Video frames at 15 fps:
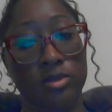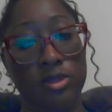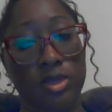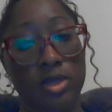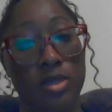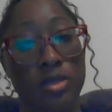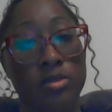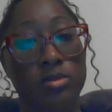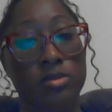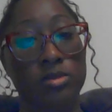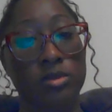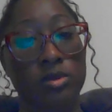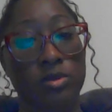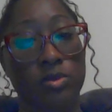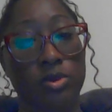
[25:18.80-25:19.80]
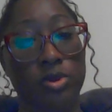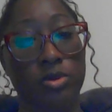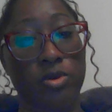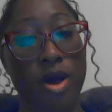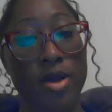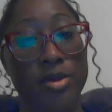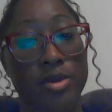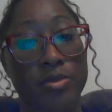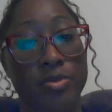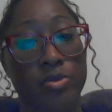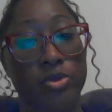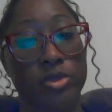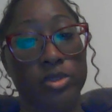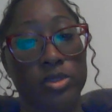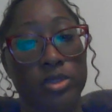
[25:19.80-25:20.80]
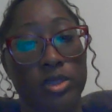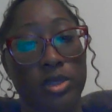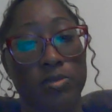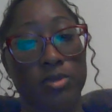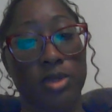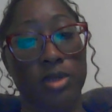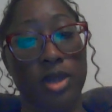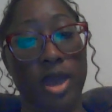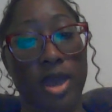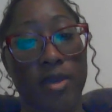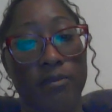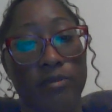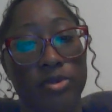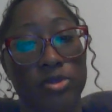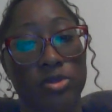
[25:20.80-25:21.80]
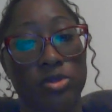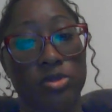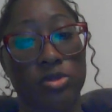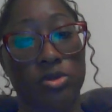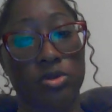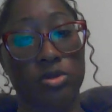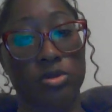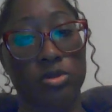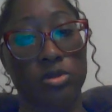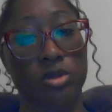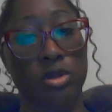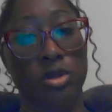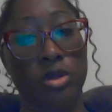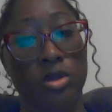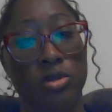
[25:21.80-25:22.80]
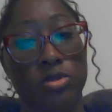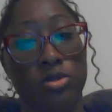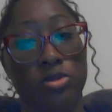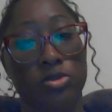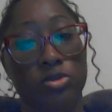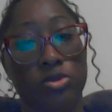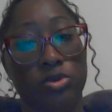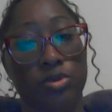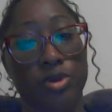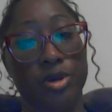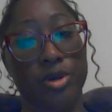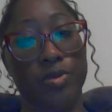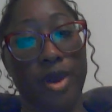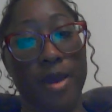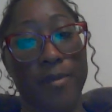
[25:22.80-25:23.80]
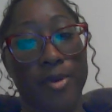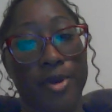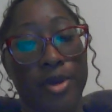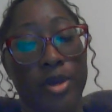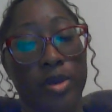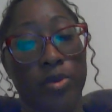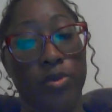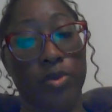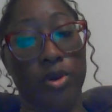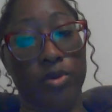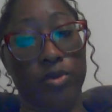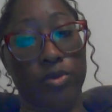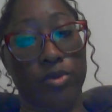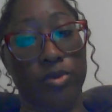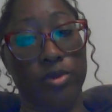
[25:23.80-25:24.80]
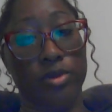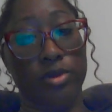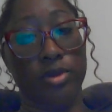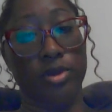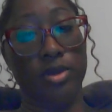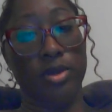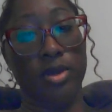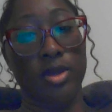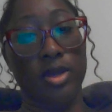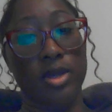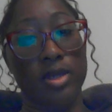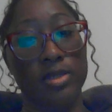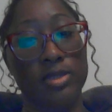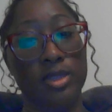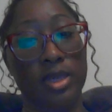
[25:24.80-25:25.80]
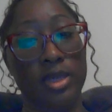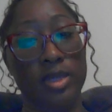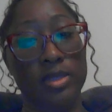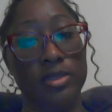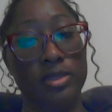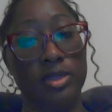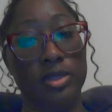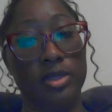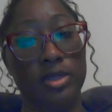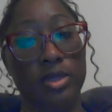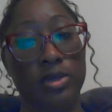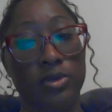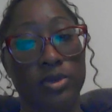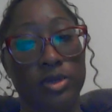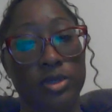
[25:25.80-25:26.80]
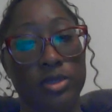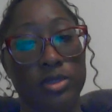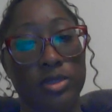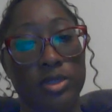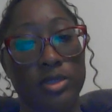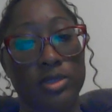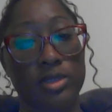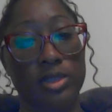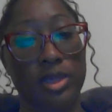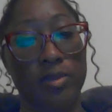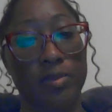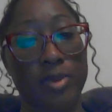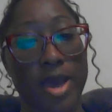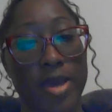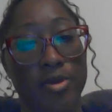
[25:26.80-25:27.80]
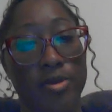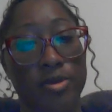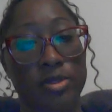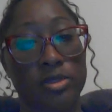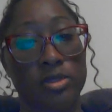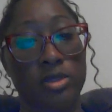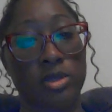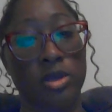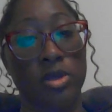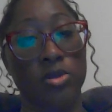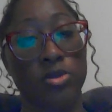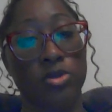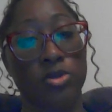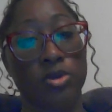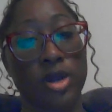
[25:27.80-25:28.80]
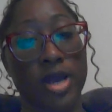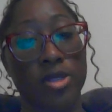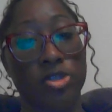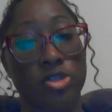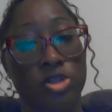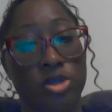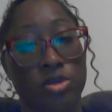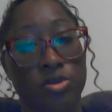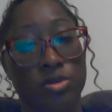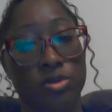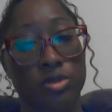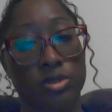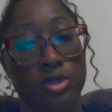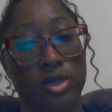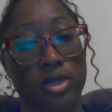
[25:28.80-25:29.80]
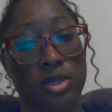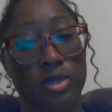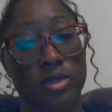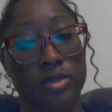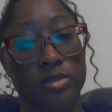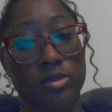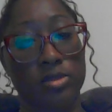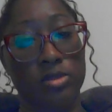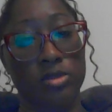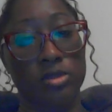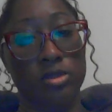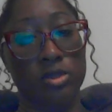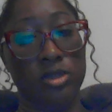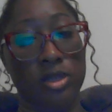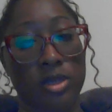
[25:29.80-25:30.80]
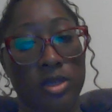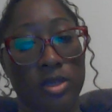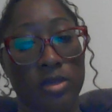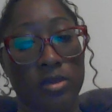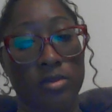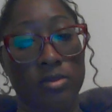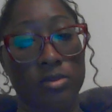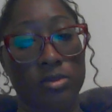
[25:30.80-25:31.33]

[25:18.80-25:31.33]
Teens require more sleep than average adults due to their rapid growth. A teen's decreased sleep patterns do not generally stem,